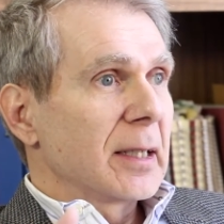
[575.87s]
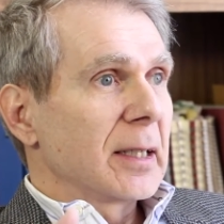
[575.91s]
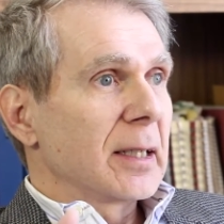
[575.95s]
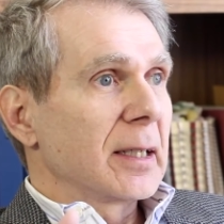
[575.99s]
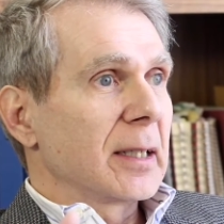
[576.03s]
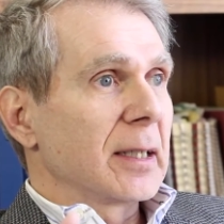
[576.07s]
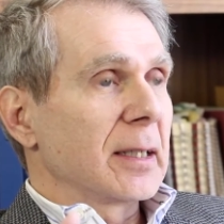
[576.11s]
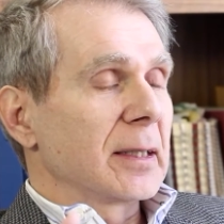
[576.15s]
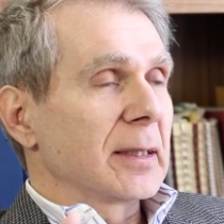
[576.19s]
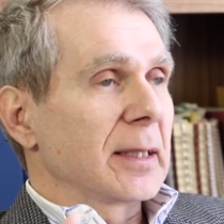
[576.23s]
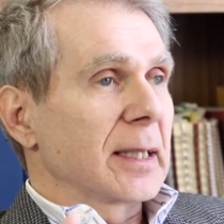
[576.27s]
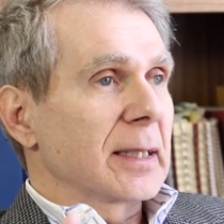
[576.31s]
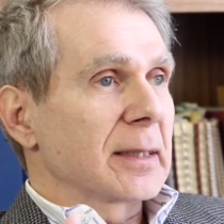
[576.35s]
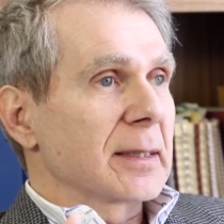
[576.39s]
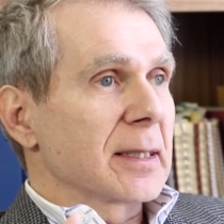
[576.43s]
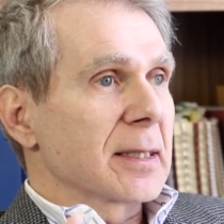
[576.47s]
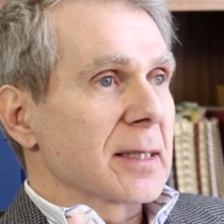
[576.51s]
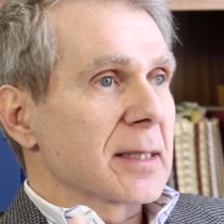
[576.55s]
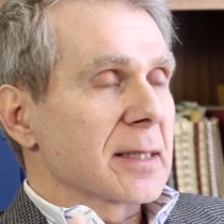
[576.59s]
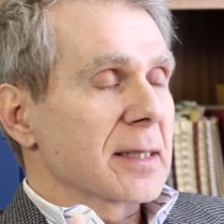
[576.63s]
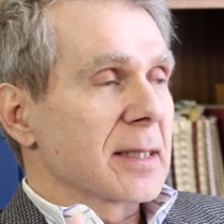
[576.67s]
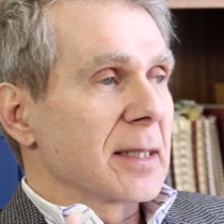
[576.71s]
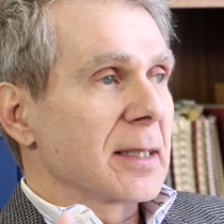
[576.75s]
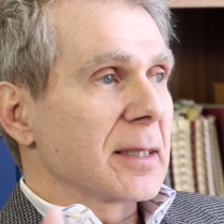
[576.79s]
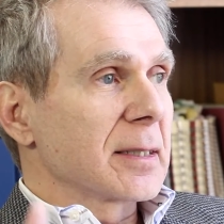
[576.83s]
uh,
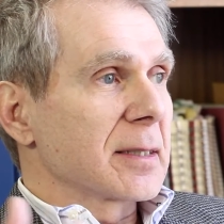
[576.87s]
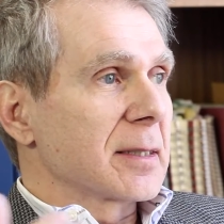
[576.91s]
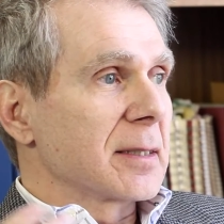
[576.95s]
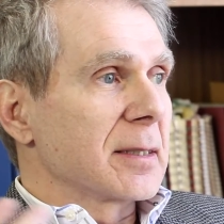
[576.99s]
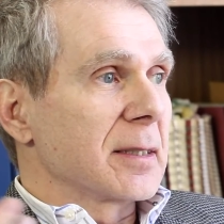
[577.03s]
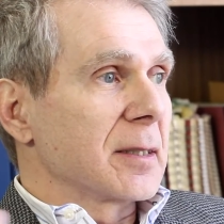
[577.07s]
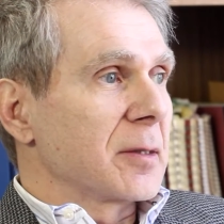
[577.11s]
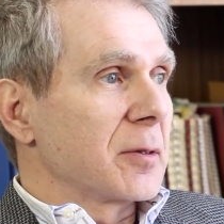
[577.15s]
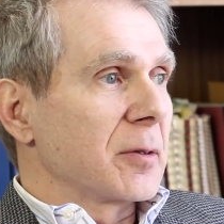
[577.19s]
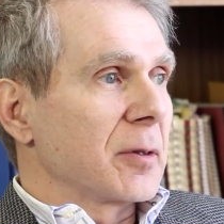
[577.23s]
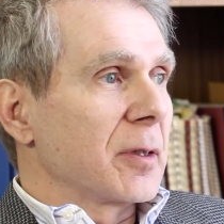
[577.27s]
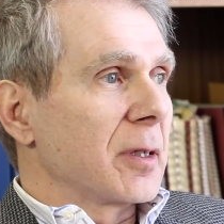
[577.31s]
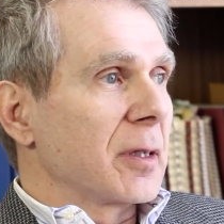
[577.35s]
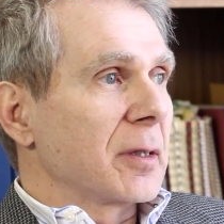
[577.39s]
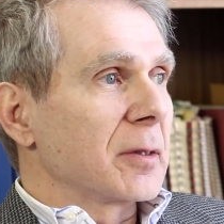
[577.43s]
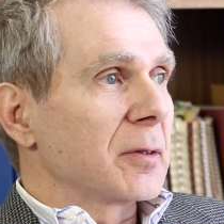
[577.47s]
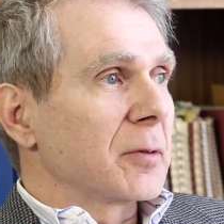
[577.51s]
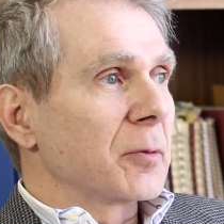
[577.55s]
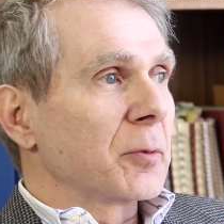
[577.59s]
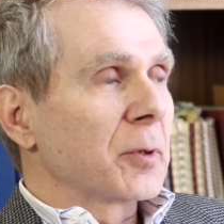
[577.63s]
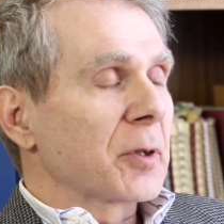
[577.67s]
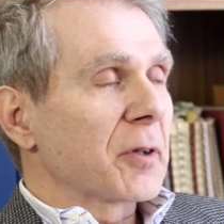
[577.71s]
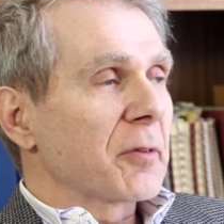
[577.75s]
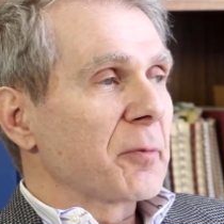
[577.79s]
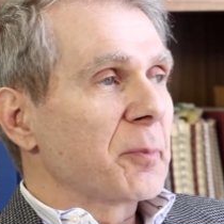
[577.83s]
latent cells that uh,
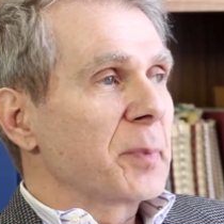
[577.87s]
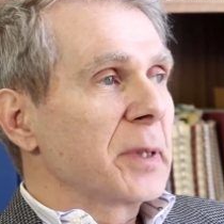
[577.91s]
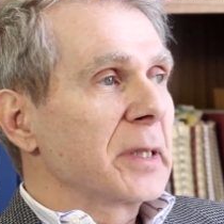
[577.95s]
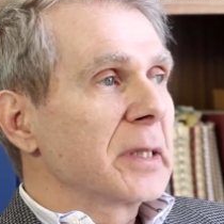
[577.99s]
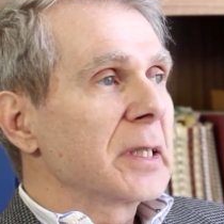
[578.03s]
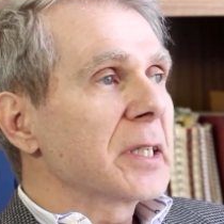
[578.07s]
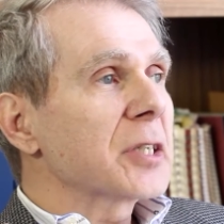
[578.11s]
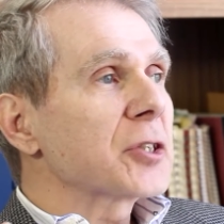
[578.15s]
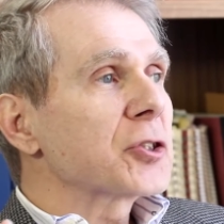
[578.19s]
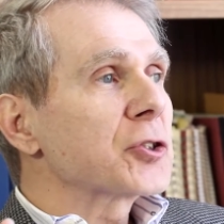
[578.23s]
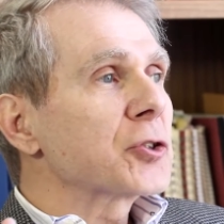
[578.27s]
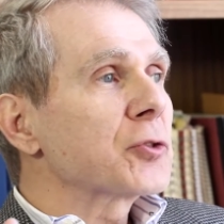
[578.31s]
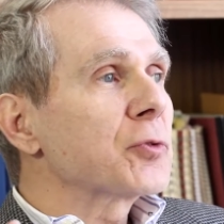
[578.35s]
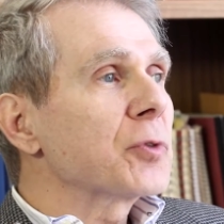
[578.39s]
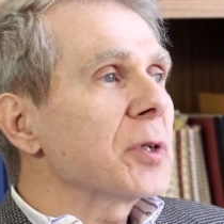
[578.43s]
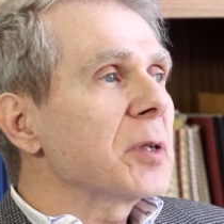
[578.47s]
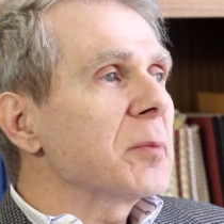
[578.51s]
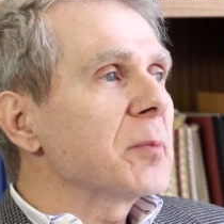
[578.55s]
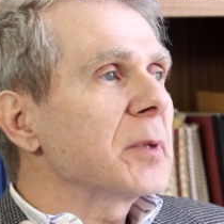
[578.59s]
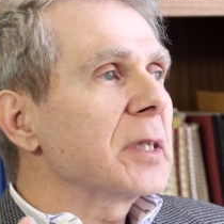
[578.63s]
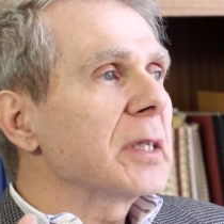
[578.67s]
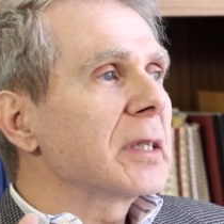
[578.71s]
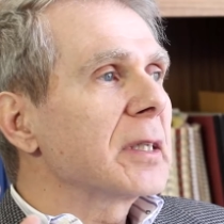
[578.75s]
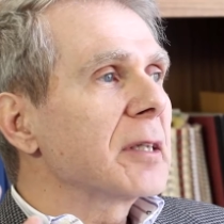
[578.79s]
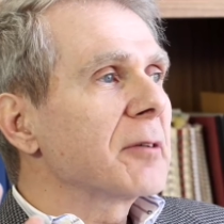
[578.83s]
would have been
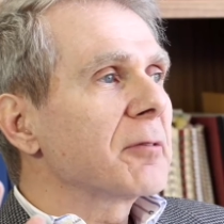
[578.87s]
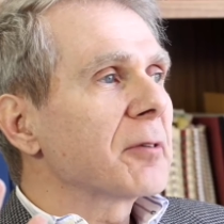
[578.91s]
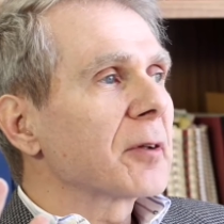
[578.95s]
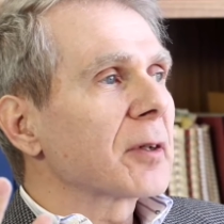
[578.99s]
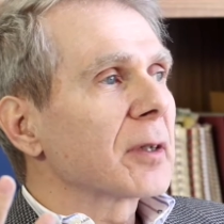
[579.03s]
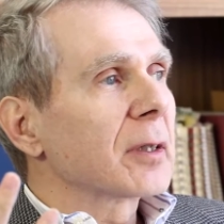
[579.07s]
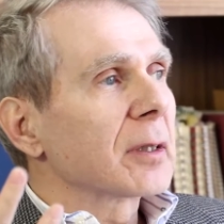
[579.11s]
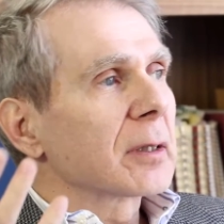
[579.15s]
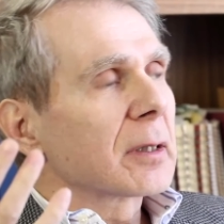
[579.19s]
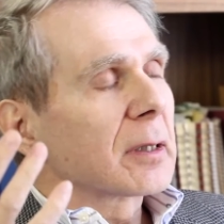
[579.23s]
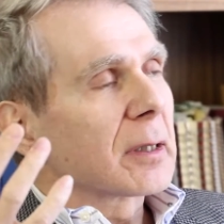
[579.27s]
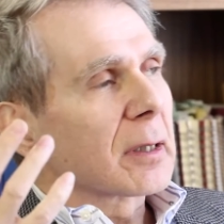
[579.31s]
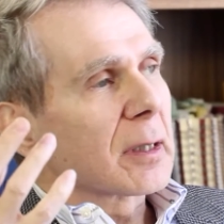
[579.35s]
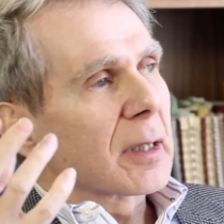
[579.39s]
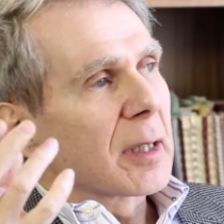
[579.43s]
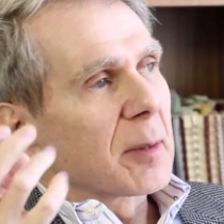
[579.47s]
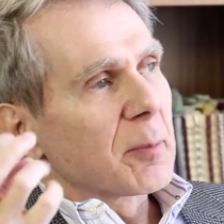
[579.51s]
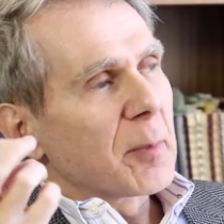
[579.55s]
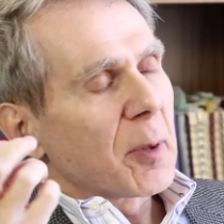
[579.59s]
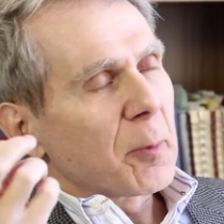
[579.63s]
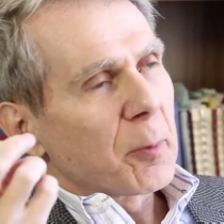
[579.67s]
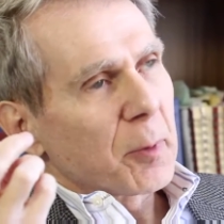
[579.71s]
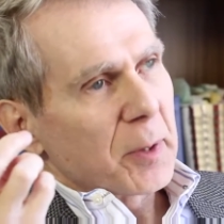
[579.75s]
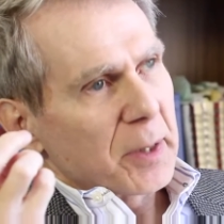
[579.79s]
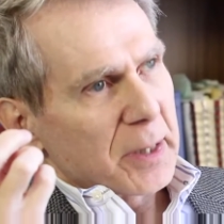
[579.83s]
extremely difficult to
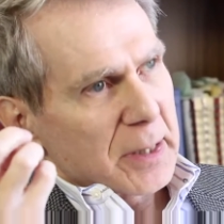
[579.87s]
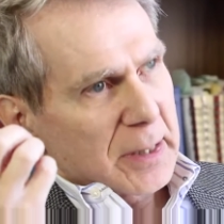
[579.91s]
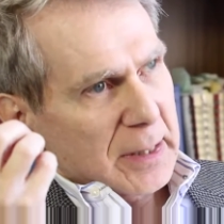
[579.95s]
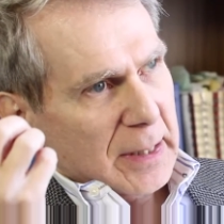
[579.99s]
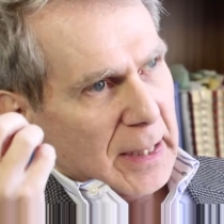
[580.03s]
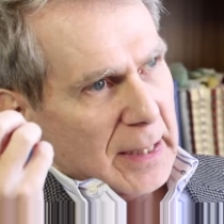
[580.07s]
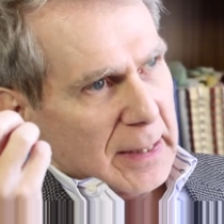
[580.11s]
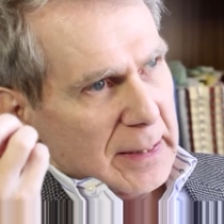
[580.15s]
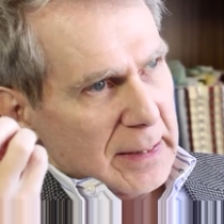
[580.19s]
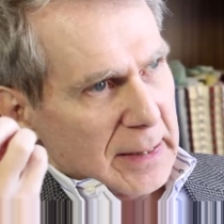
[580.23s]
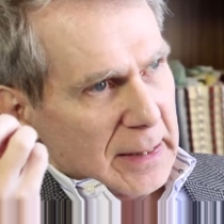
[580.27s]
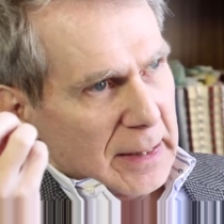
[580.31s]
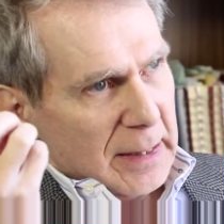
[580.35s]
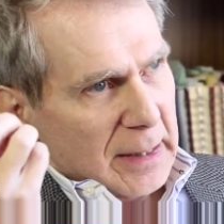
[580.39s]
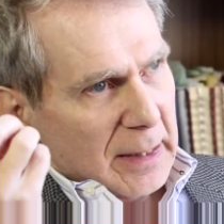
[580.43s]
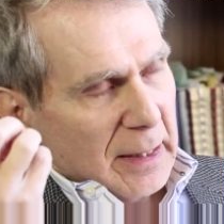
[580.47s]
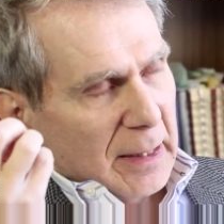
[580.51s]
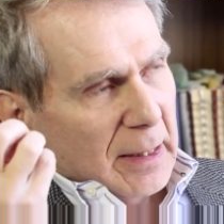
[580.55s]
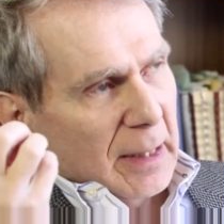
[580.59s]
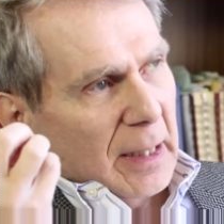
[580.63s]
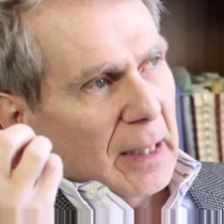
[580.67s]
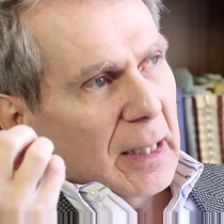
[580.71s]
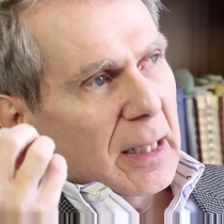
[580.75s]
come up with this idea